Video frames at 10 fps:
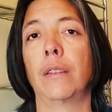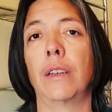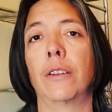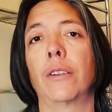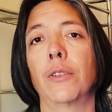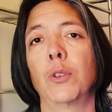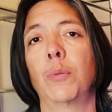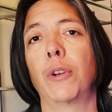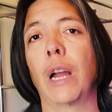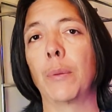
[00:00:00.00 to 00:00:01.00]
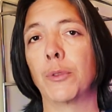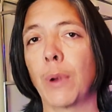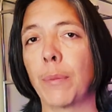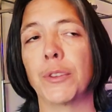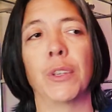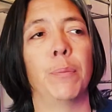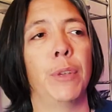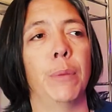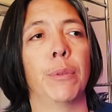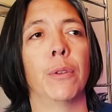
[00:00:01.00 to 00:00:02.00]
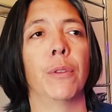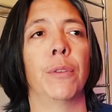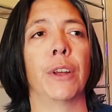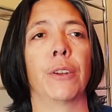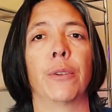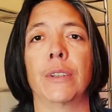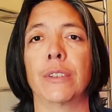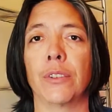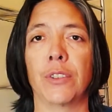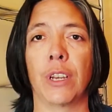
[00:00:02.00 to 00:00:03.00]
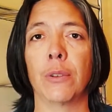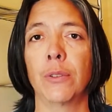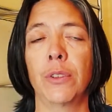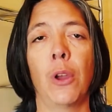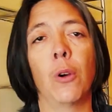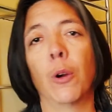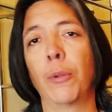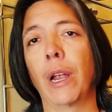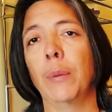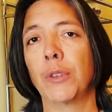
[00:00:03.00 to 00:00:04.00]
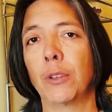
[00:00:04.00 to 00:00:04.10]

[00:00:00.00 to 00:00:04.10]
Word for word: They could also perhaps represent people that are into sales or perhaps